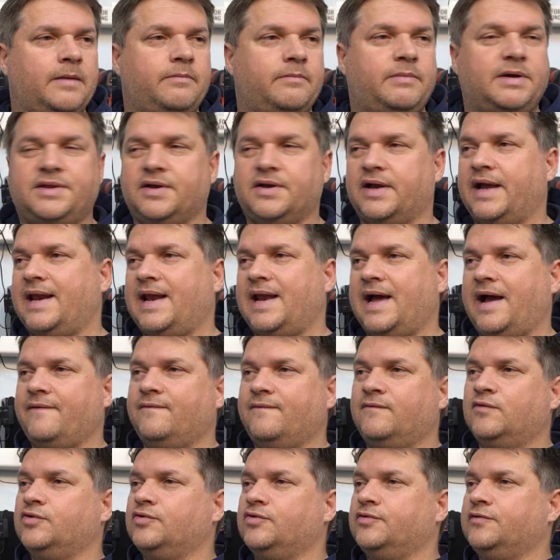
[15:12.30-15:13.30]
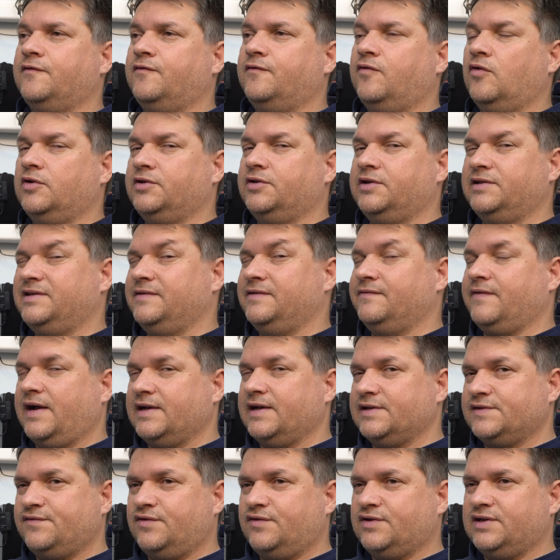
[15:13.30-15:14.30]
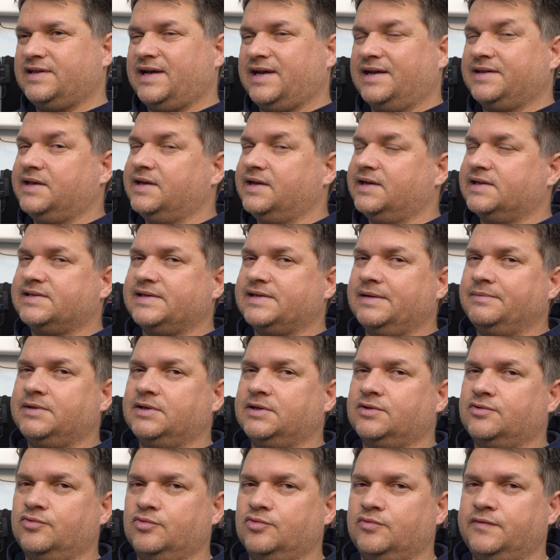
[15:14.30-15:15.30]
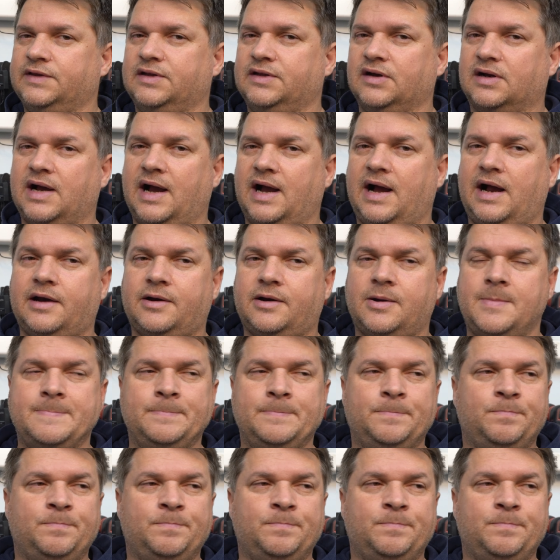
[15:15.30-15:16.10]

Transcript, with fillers: but again, I wouldn't fault the device for it. I think it's something to do with the car.